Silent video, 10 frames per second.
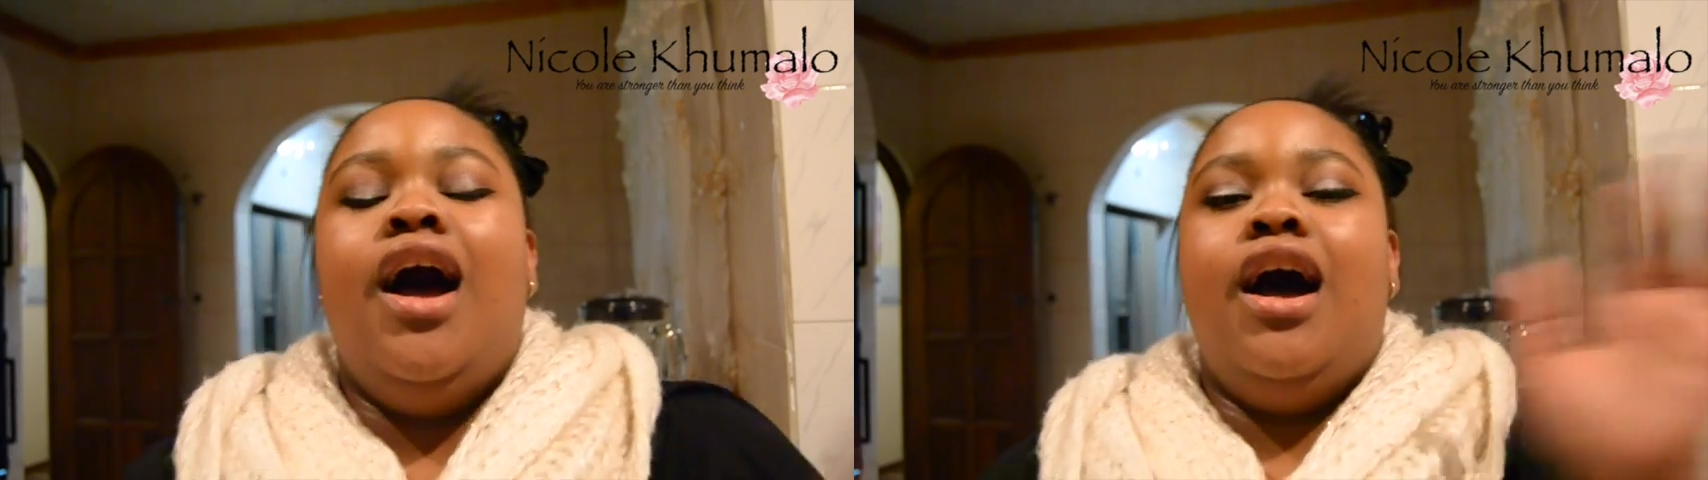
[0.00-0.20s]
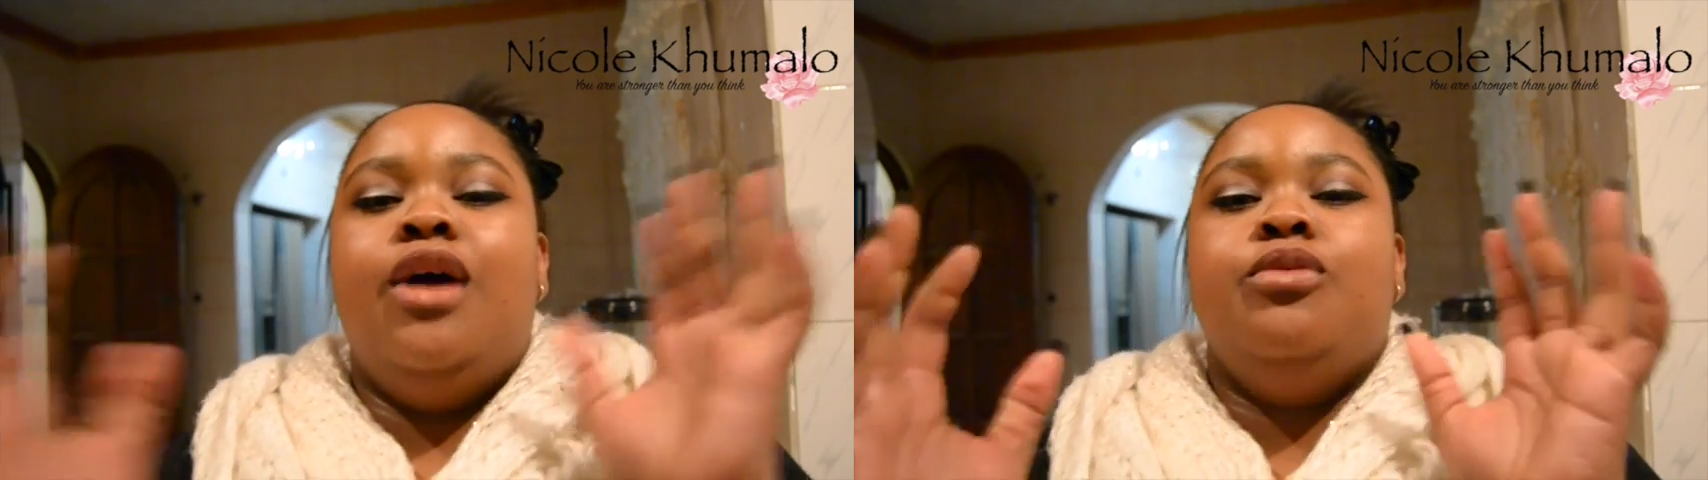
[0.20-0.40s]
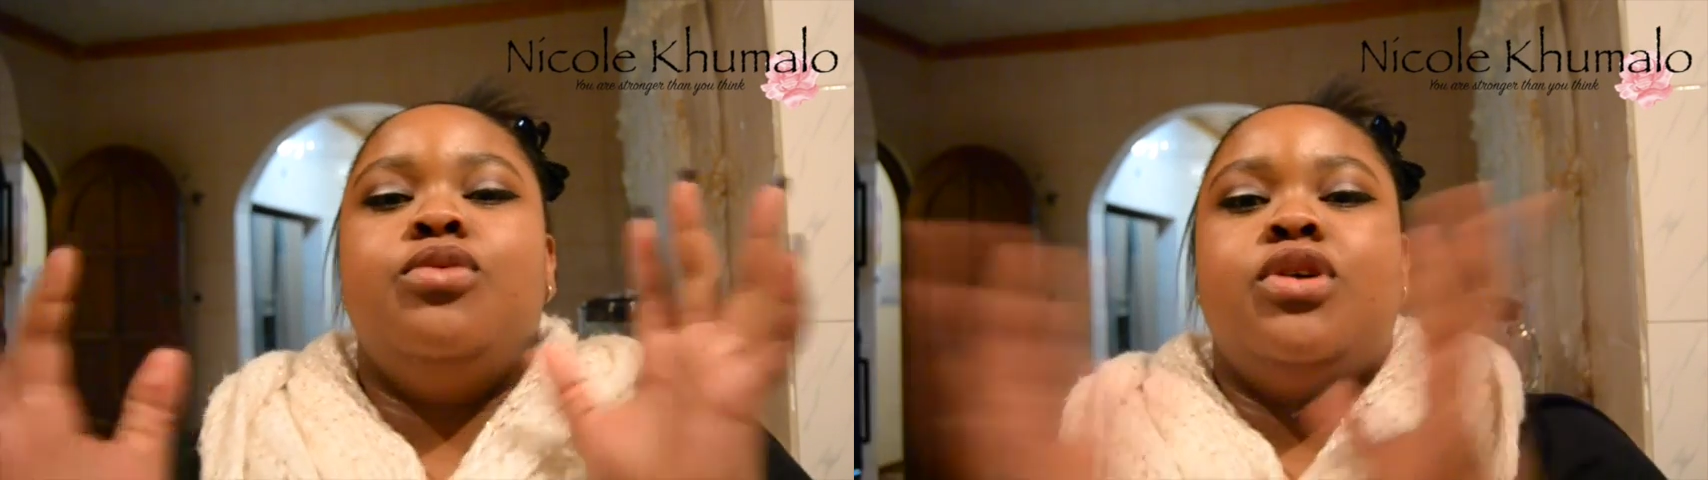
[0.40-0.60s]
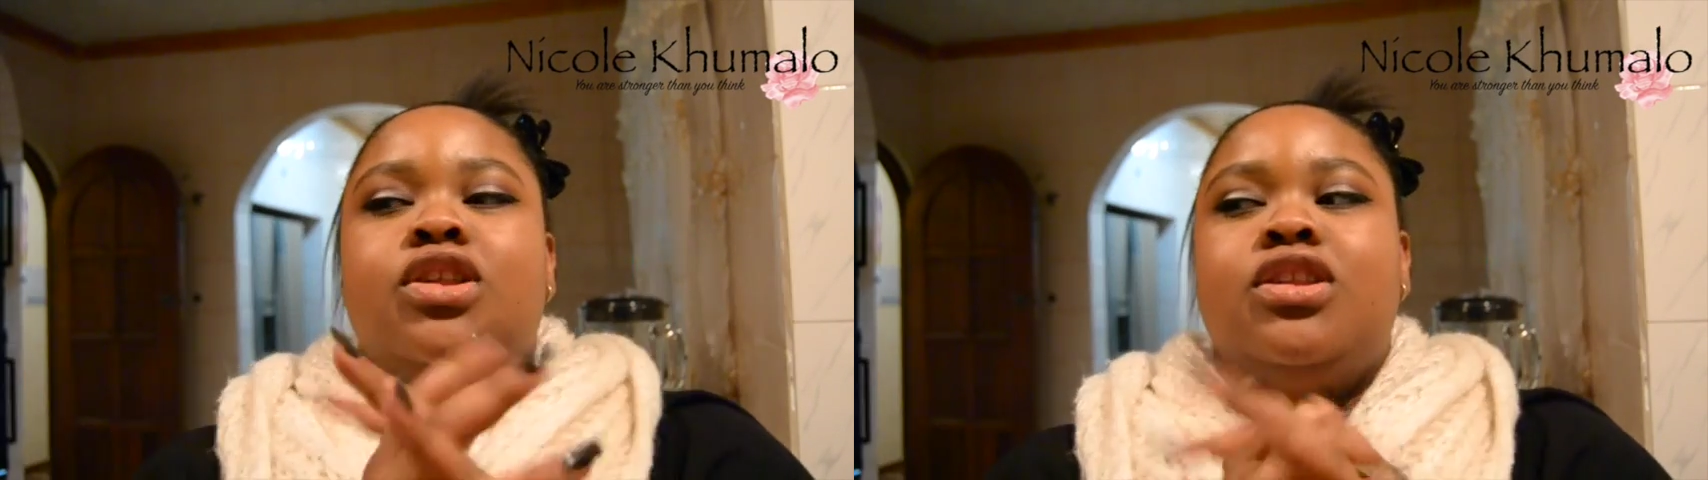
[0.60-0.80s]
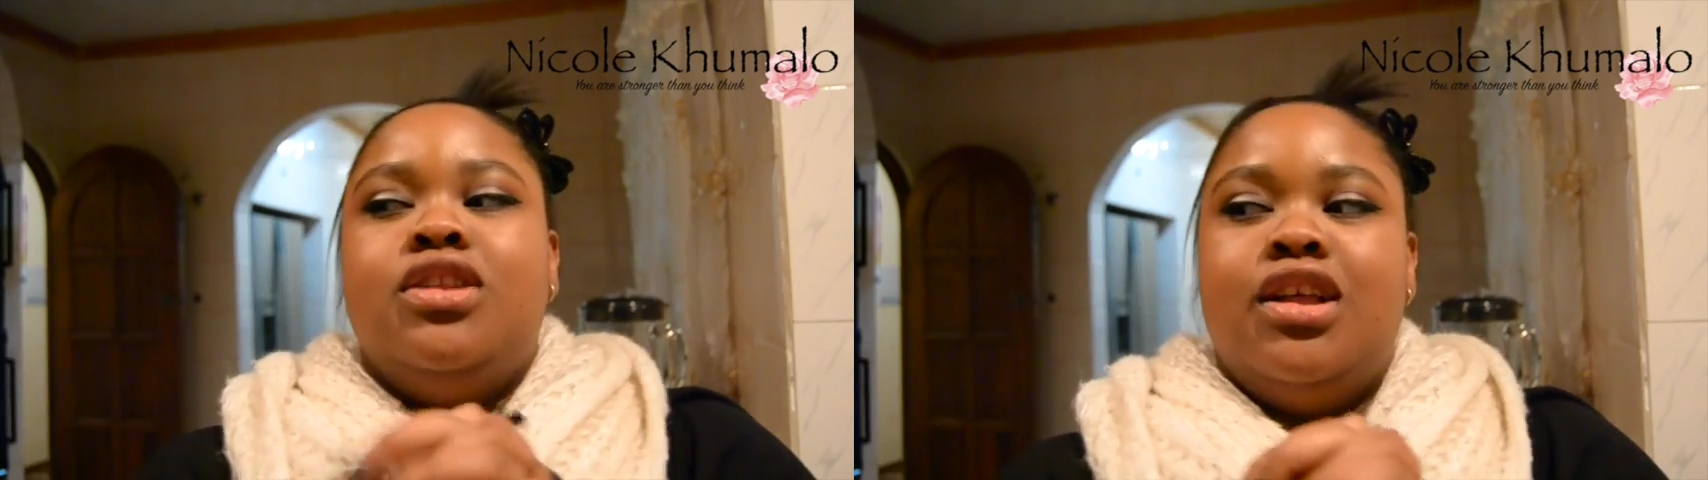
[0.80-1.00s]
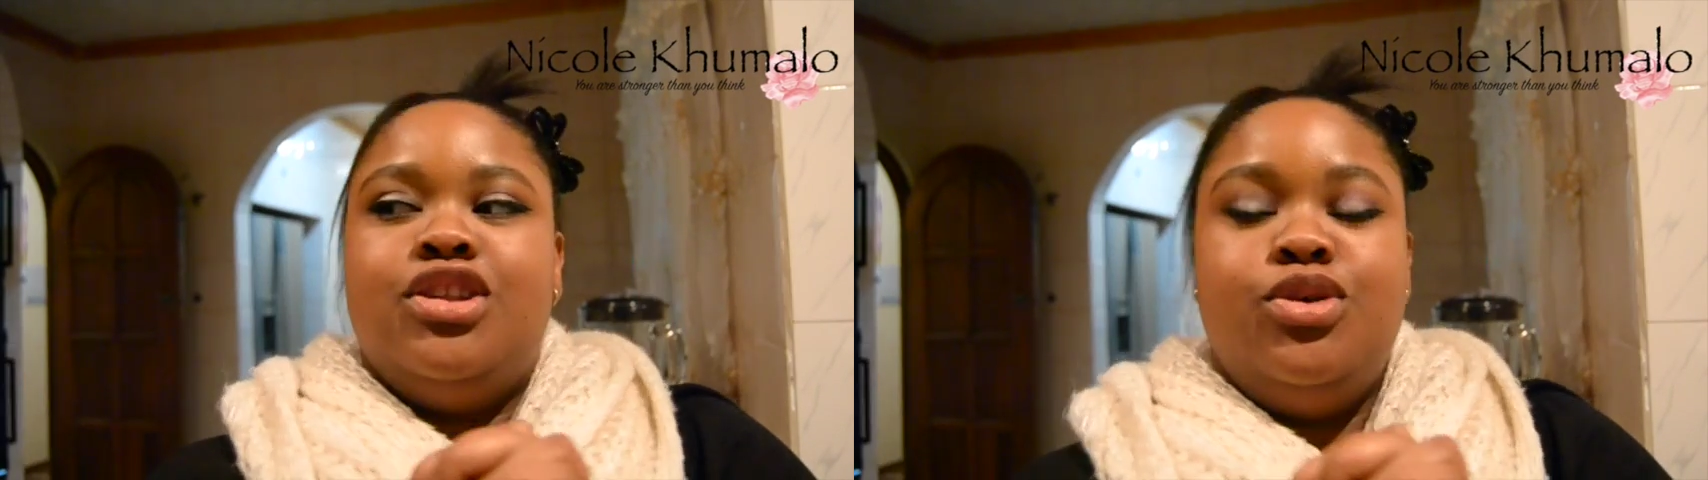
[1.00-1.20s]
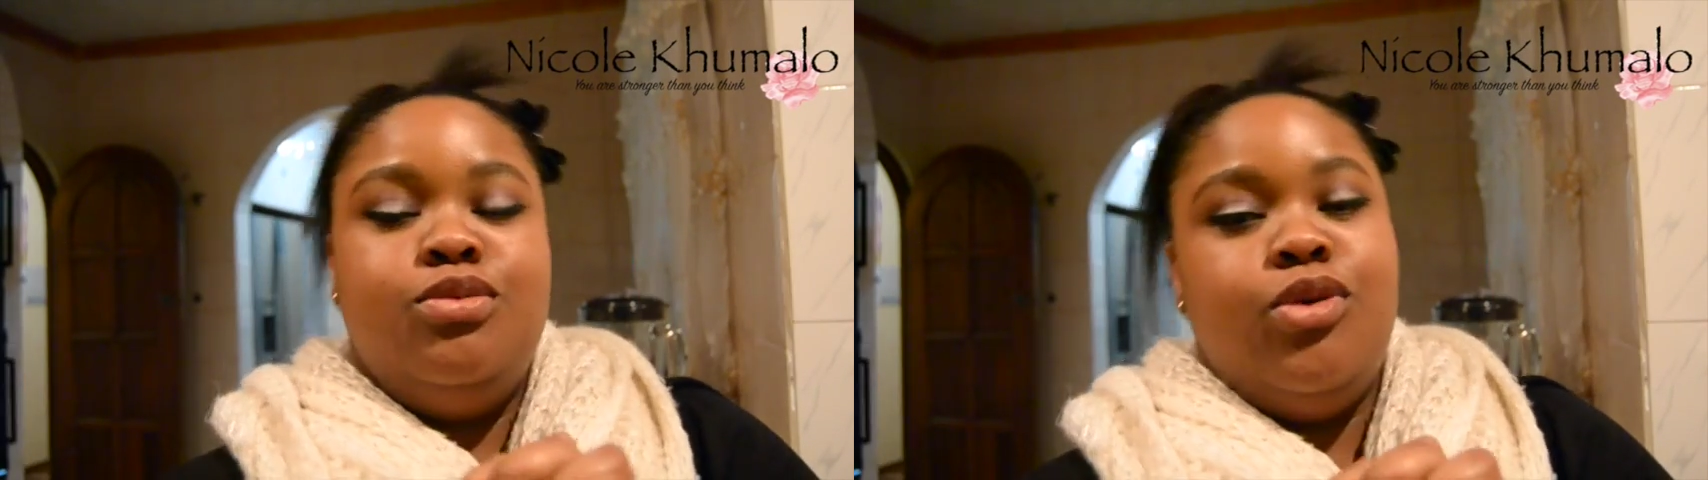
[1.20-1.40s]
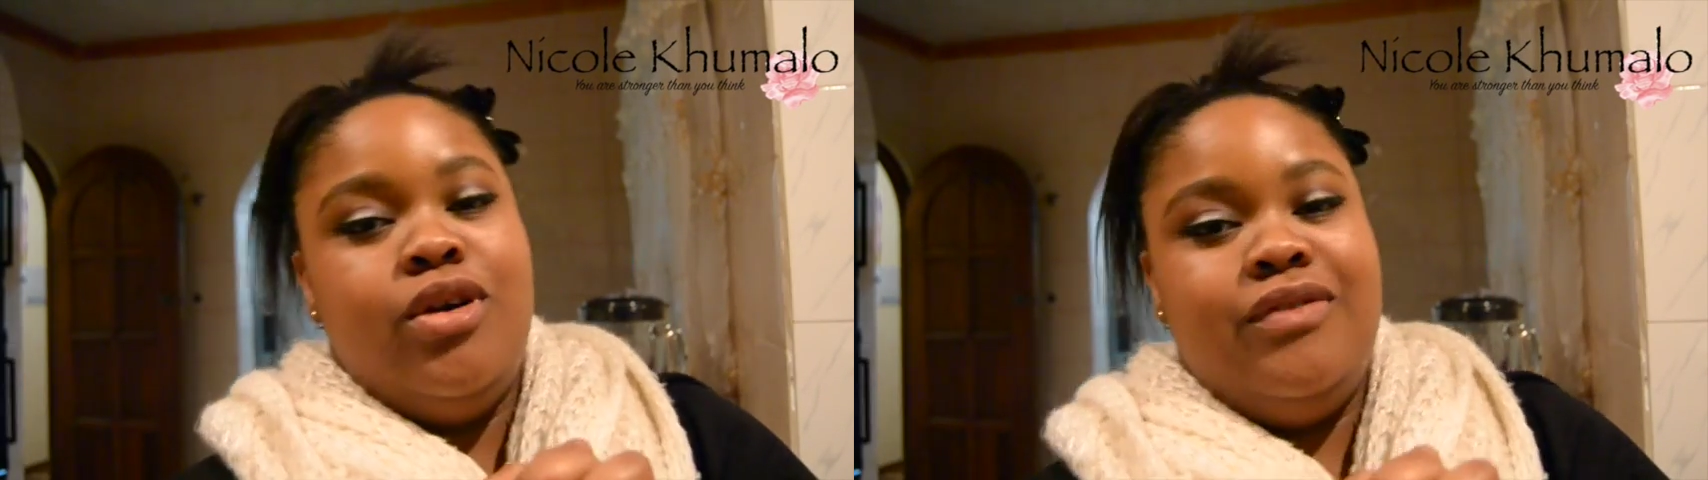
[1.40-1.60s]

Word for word: I will do more